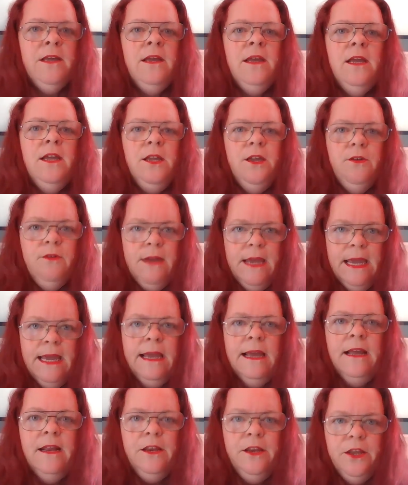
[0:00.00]
You
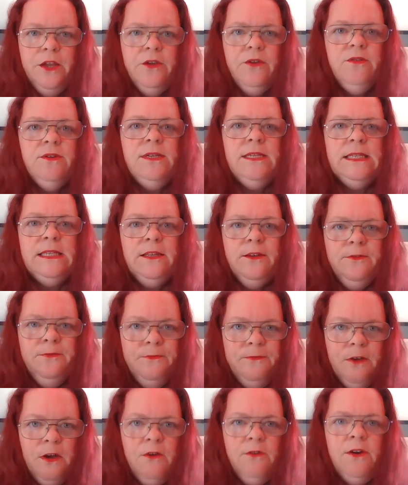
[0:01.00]
can use the
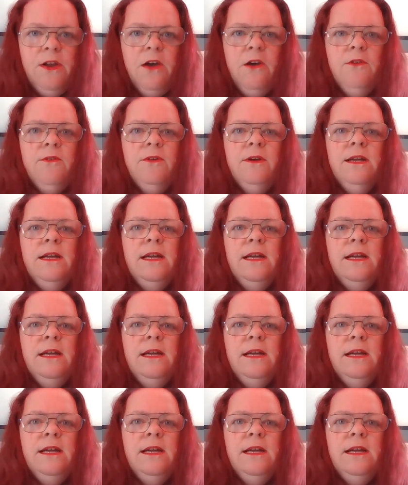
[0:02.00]
photo